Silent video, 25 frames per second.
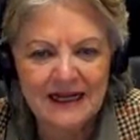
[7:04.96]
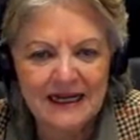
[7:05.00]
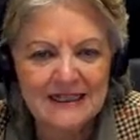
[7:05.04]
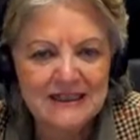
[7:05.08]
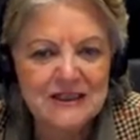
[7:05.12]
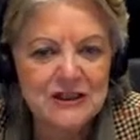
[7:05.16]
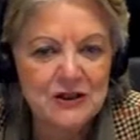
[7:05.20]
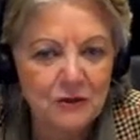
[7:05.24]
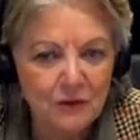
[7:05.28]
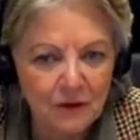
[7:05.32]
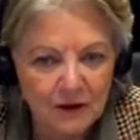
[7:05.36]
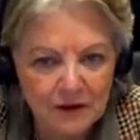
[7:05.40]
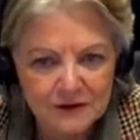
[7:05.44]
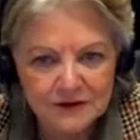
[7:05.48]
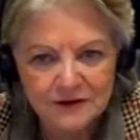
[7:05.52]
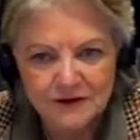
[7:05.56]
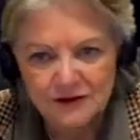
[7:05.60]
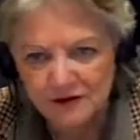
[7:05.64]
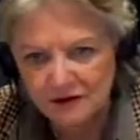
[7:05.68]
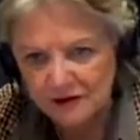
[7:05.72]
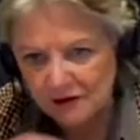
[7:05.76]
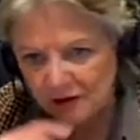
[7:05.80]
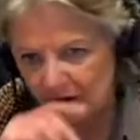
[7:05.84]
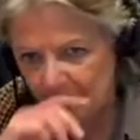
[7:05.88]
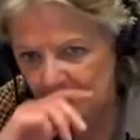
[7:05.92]
as you also
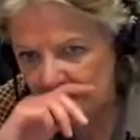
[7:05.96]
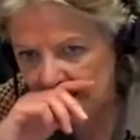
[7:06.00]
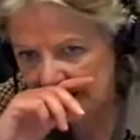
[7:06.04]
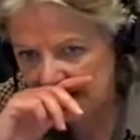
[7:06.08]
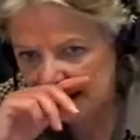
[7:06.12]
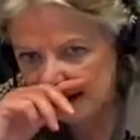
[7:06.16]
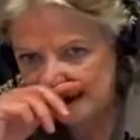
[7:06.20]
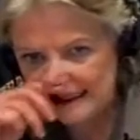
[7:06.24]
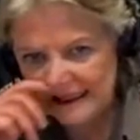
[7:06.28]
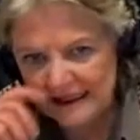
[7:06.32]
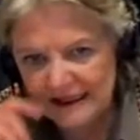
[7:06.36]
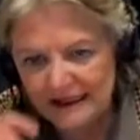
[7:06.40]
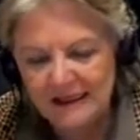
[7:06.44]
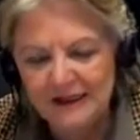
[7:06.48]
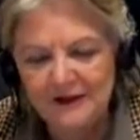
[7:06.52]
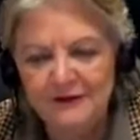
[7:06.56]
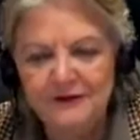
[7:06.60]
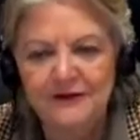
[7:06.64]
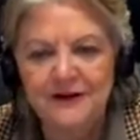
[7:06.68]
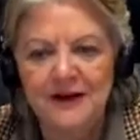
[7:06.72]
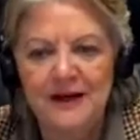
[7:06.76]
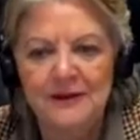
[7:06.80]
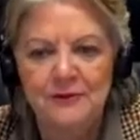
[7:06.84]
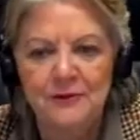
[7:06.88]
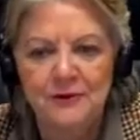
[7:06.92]
know, in early
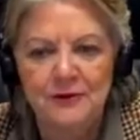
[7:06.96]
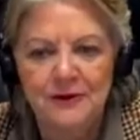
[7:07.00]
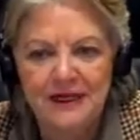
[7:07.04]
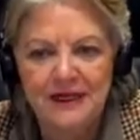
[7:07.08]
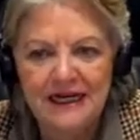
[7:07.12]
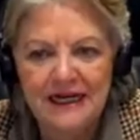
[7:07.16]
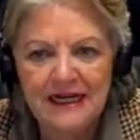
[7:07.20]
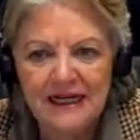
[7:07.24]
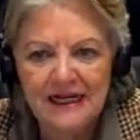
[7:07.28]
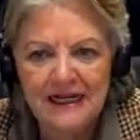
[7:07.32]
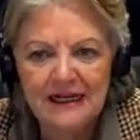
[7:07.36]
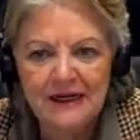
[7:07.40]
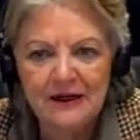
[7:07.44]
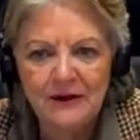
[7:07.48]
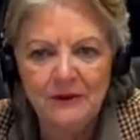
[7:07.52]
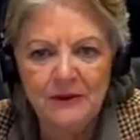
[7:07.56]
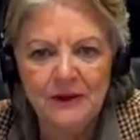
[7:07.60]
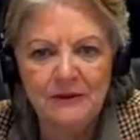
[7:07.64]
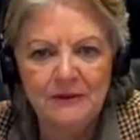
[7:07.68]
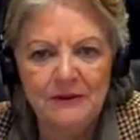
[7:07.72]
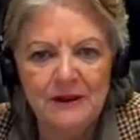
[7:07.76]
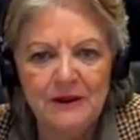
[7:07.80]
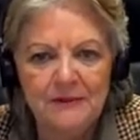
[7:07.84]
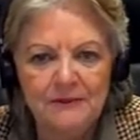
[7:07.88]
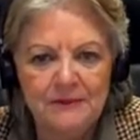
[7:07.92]
February,
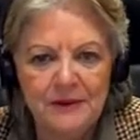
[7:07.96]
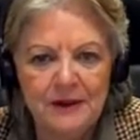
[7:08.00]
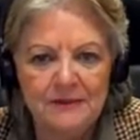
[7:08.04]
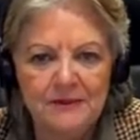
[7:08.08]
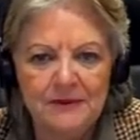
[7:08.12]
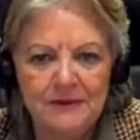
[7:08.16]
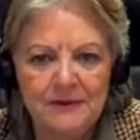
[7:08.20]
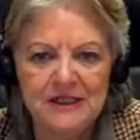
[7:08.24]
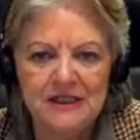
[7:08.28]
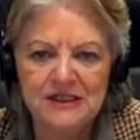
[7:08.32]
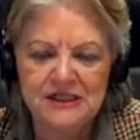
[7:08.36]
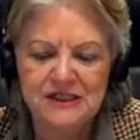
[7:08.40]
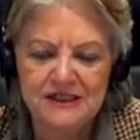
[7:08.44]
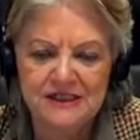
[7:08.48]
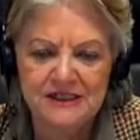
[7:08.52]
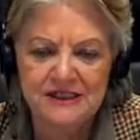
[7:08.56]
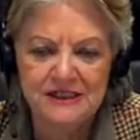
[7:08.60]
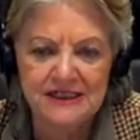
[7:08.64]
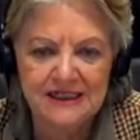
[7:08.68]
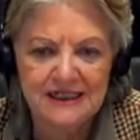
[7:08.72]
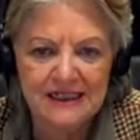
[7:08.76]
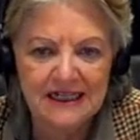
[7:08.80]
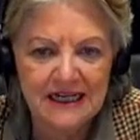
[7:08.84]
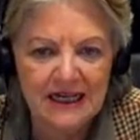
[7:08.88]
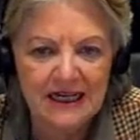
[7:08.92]
we will publish
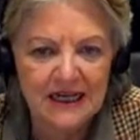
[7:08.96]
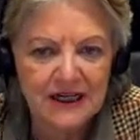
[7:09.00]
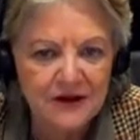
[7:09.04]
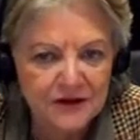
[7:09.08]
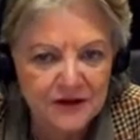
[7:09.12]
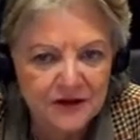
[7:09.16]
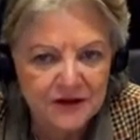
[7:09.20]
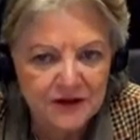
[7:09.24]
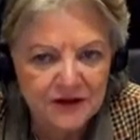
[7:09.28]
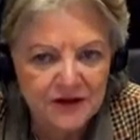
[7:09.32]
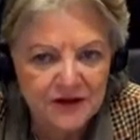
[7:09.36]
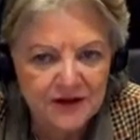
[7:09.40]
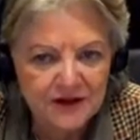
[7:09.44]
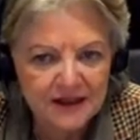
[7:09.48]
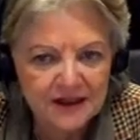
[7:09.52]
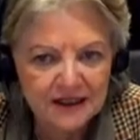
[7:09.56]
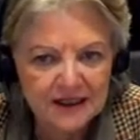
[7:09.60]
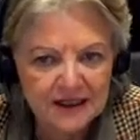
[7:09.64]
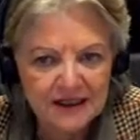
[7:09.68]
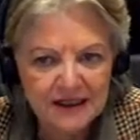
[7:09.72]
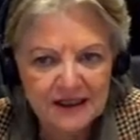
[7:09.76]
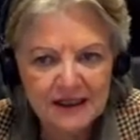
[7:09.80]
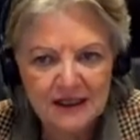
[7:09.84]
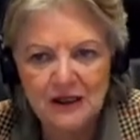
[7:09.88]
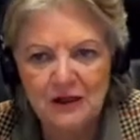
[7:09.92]
the 8th
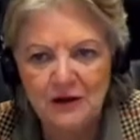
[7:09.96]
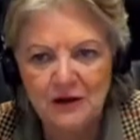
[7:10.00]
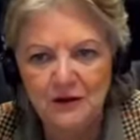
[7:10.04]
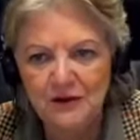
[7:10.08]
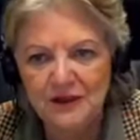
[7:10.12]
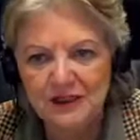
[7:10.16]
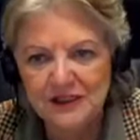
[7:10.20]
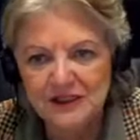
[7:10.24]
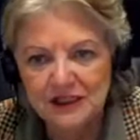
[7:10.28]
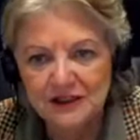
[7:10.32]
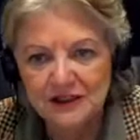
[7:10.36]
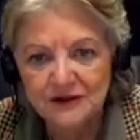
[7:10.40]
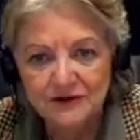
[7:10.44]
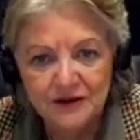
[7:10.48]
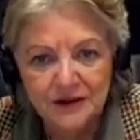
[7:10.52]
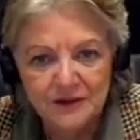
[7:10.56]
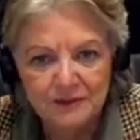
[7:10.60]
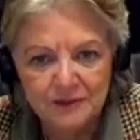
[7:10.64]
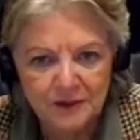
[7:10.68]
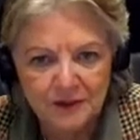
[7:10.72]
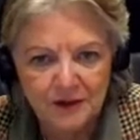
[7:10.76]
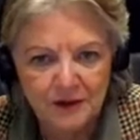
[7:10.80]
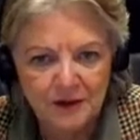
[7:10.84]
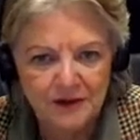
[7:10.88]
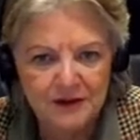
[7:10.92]
Cohesion
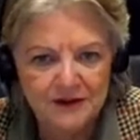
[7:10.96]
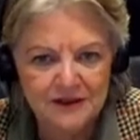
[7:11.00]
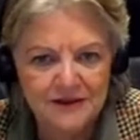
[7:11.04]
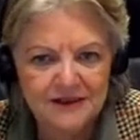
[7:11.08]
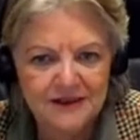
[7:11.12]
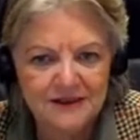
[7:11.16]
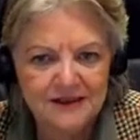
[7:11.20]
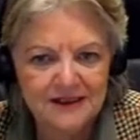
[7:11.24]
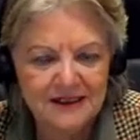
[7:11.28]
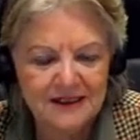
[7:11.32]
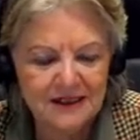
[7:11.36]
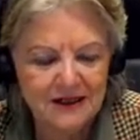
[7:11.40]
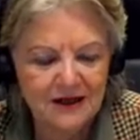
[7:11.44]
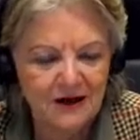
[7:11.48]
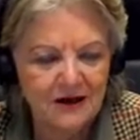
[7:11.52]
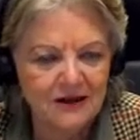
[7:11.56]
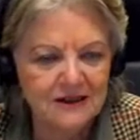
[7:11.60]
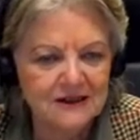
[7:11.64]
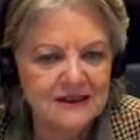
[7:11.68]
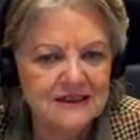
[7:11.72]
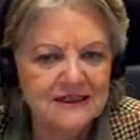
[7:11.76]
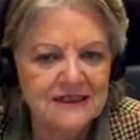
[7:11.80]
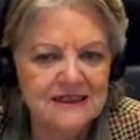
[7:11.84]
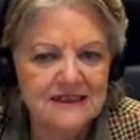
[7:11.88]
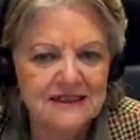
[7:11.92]
Report
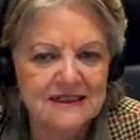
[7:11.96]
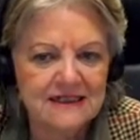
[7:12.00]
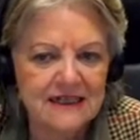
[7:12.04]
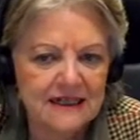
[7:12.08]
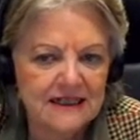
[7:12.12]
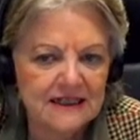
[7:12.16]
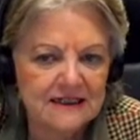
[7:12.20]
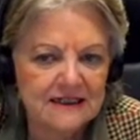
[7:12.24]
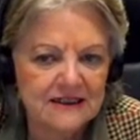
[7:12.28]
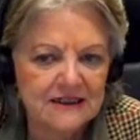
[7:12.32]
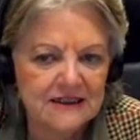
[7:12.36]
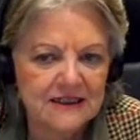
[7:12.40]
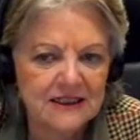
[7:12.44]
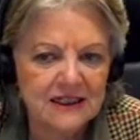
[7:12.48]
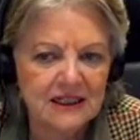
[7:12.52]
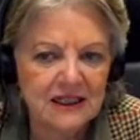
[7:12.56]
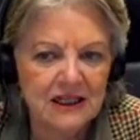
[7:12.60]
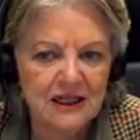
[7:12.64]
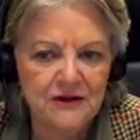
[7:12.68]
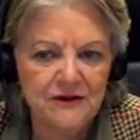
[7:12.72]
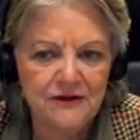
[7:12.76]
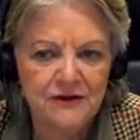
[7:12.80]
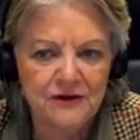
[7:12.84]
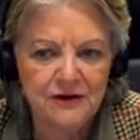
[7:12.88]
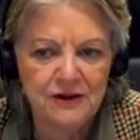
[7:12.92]
on the State
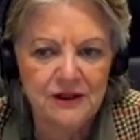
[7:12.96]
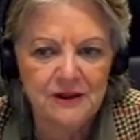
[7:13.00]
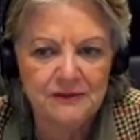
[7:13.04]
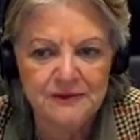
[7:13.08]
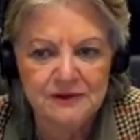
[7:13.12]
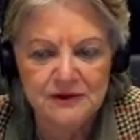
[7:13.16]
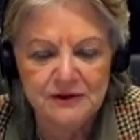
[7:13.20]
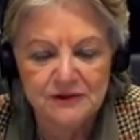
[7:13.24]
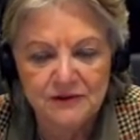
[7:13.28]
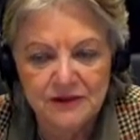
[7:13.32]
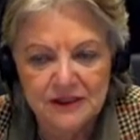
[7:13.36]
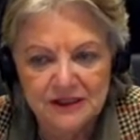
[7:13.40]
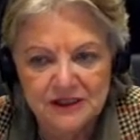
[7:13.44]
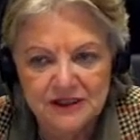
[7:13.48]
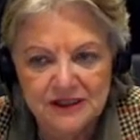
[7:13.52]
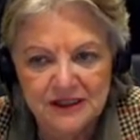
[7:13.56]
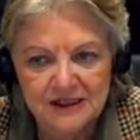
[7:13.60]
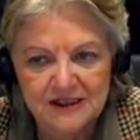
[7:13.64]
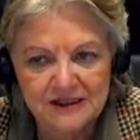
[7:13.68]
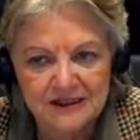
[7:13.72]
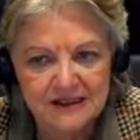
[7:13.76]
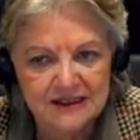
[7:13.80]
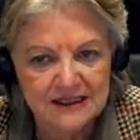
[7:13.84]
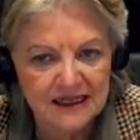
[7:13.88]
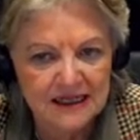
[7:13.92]
of Europe's
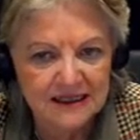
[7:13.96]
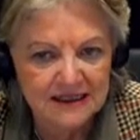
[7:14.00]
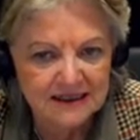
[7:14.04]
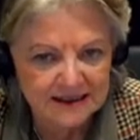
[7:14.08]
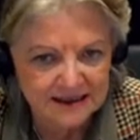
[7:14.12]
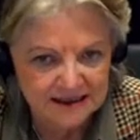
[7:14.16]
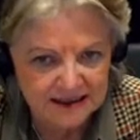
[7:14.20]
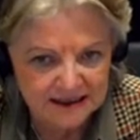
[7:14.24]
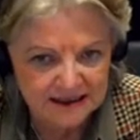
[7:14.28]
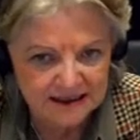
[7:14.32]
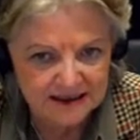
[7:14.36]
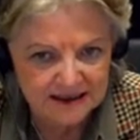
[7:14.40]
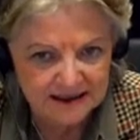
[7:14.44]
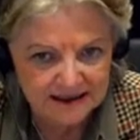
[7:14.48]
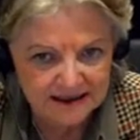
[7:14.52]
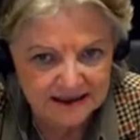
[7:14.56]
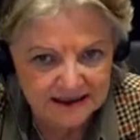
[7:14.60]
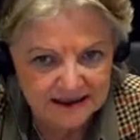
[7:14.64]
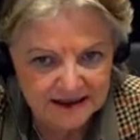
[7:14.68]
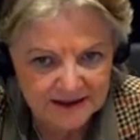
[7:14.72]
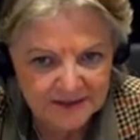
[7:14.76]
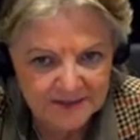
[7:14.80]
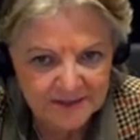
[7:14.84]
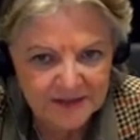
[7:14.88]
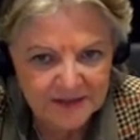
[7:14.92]
Regions and Cities.